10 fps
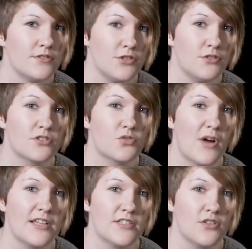Do you look
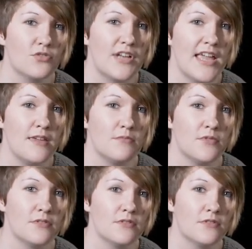twice at your name
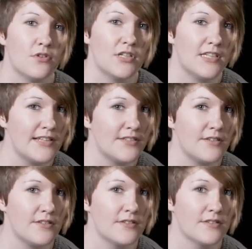on a letter?